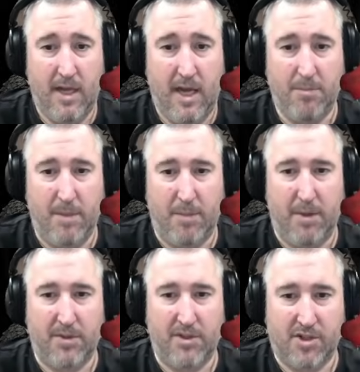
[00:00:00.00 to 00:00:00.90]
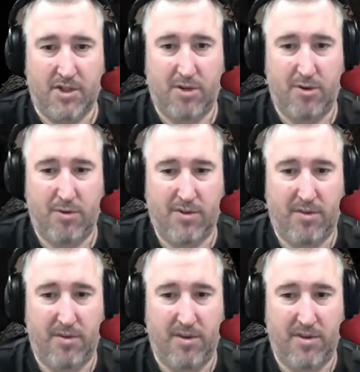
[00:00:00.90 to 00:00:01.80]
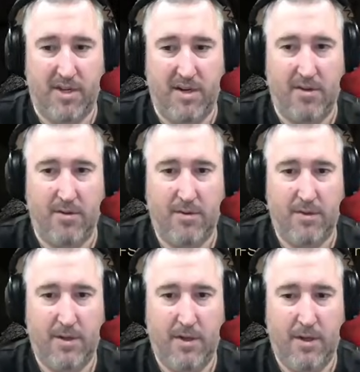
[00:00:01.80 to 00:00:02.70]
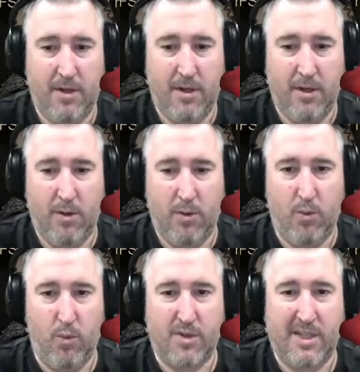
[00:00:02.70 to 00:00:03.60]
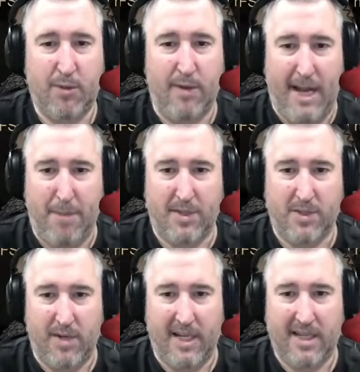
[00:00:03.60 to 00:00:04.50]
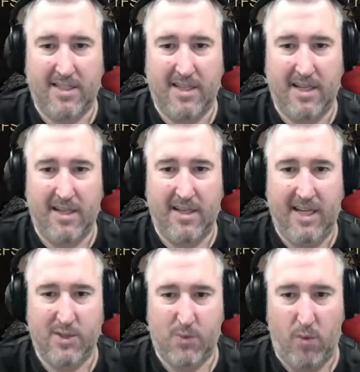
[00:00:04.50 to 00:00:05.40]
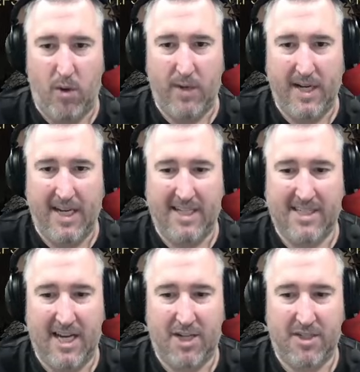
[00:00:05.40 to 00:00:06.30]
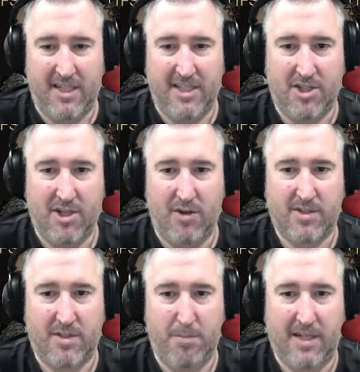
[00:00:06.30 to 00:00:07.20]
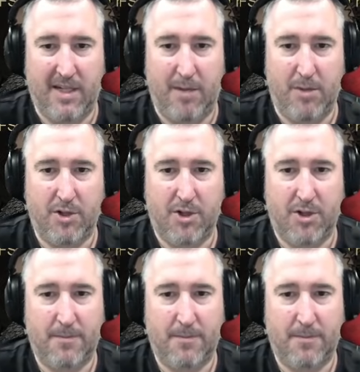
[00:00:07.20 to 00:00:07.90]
I might be able to just cruise through this. I don't know. We'll see what happens when I get to Iswal, when I need to actually dish out some big damage.